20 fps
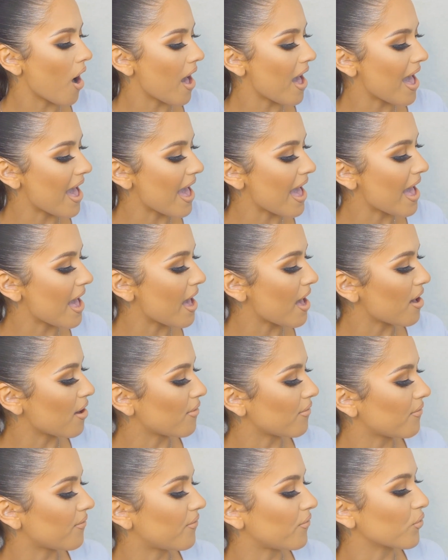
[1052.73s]

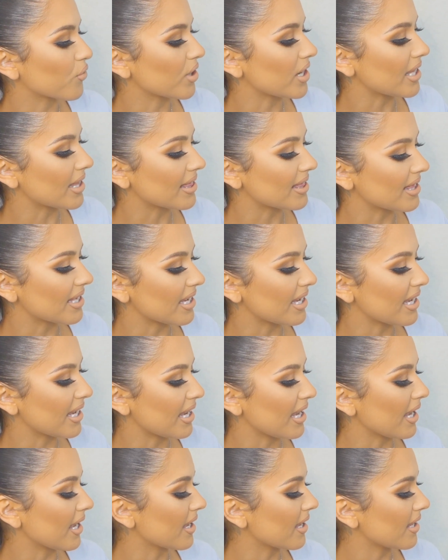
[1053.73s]

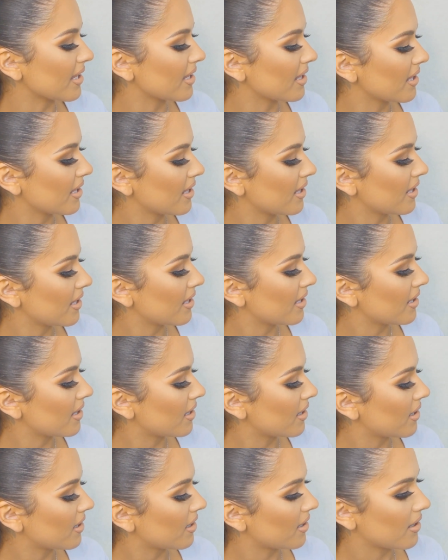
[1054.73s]
Everything.
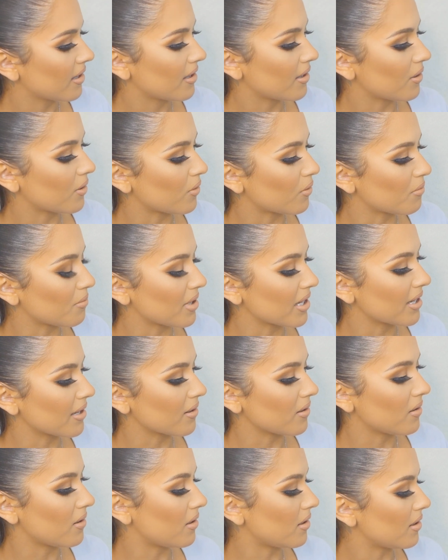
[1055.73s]
Oh my
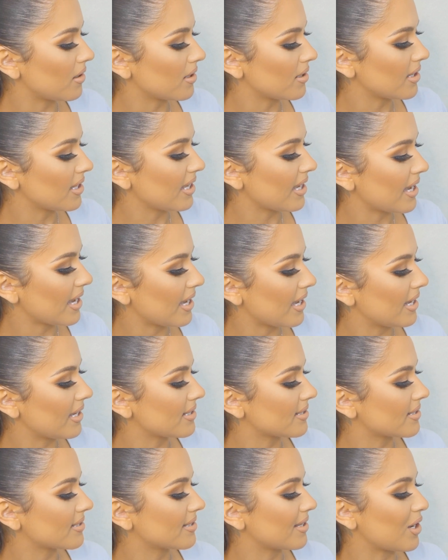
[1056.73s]
god,
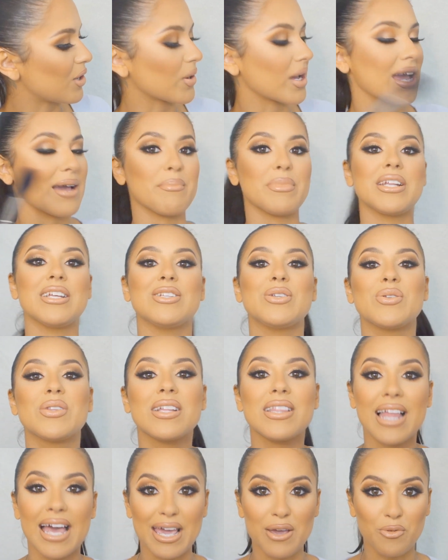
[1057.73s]
yes. Okay, I'm gonna do
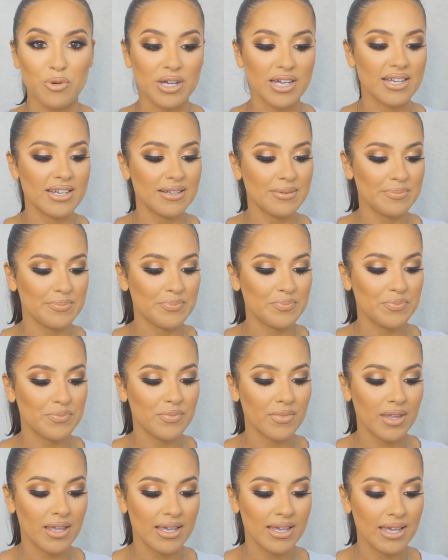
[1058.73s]
the light one,
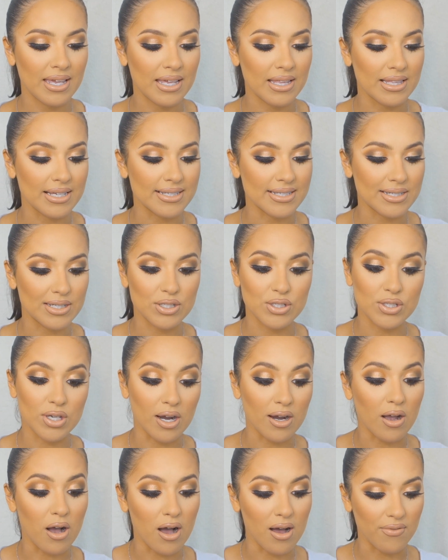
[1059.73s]
at least to
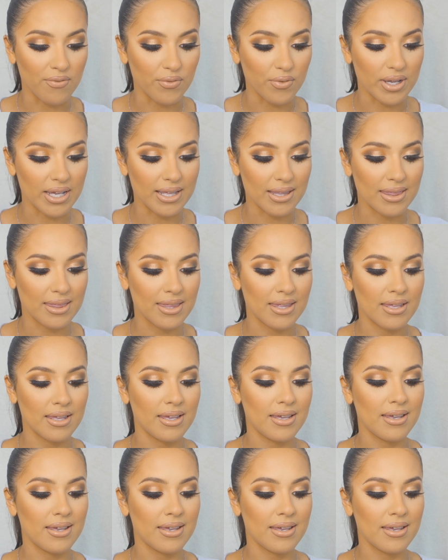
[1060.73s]
start off with.